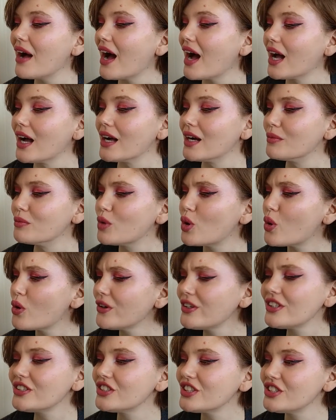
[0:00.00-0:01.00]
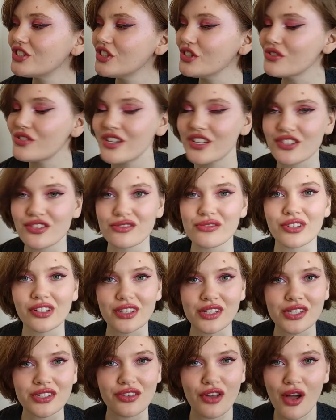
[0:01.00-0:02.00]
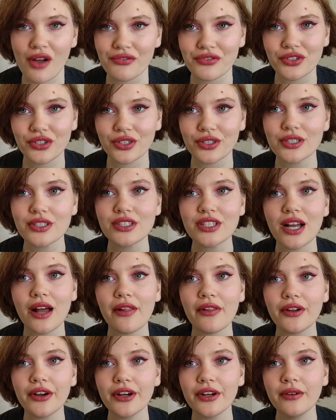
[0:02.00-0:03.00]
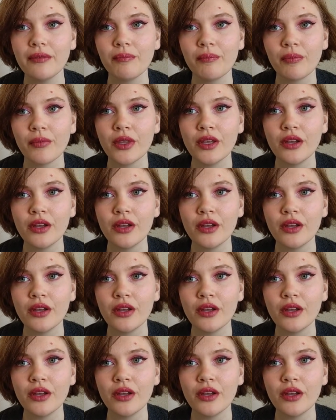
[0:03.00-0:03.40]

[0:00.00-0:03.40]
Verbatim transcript: Um, or I'll just use it as a really soft crease color.